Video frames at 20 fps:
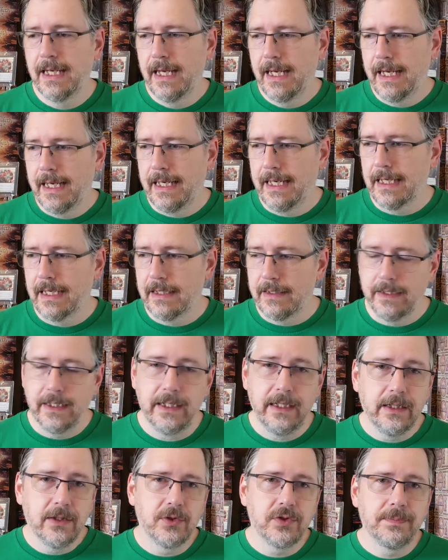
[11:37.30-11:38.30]
And
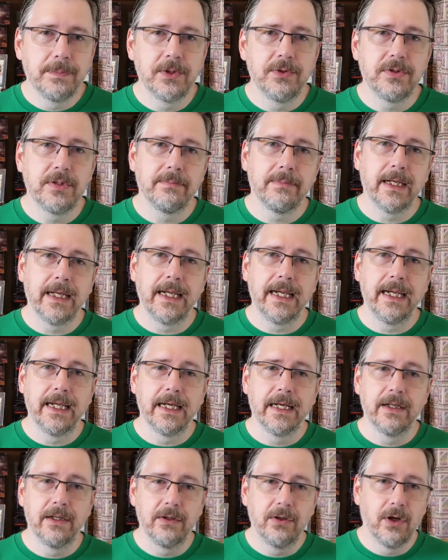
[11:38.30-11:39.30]
getting those blues in my
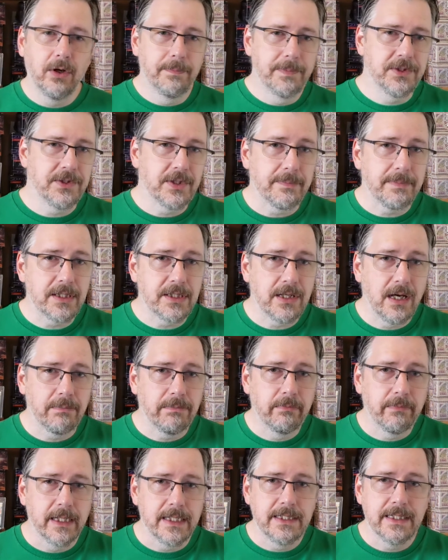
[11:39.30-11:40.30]
hand opens up the top of
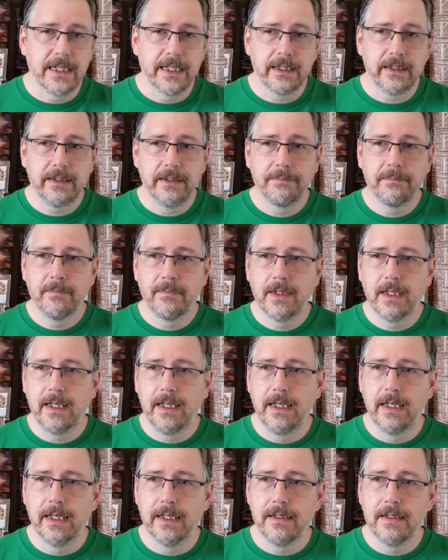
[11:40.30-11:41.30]
my deck.
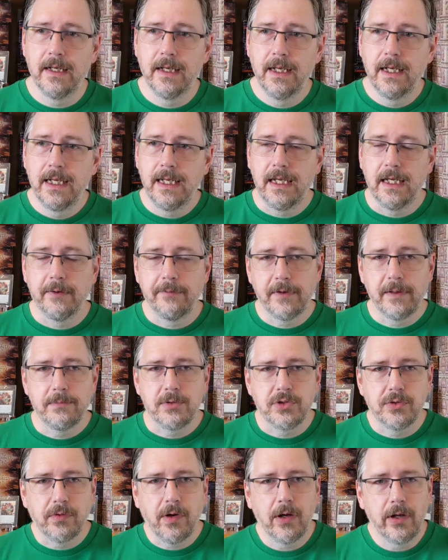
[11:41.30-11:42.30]
And if I'm
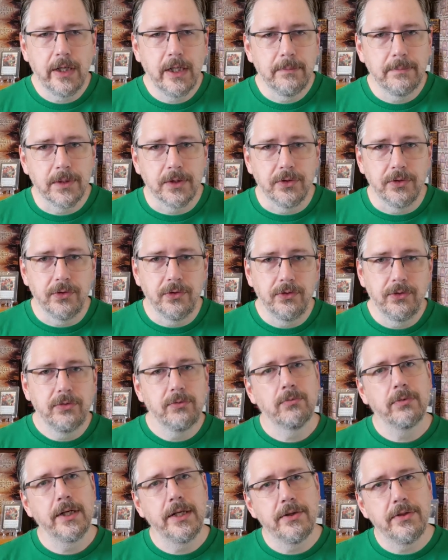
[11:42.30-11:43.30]
drawing blues,
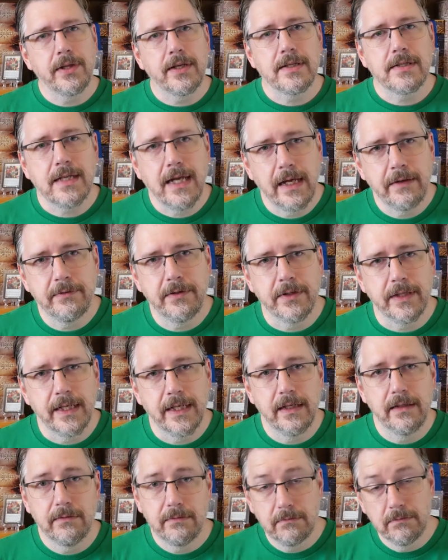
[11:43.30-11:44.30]
what do you think's after that?
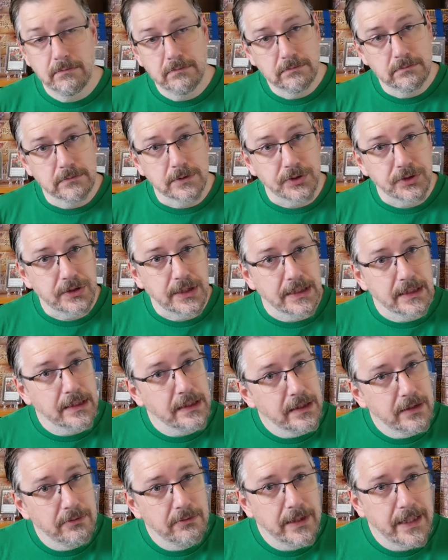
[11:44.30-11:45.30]
Most likely
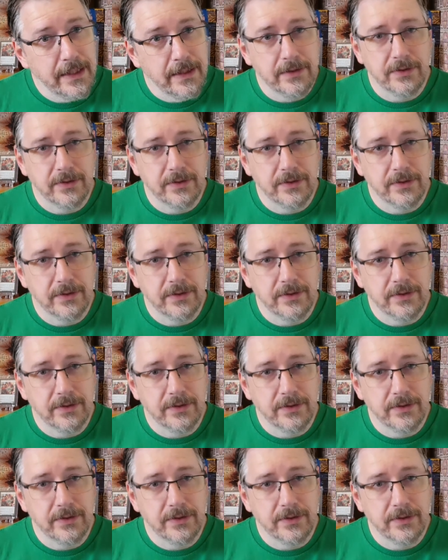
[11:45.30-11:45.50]
a red.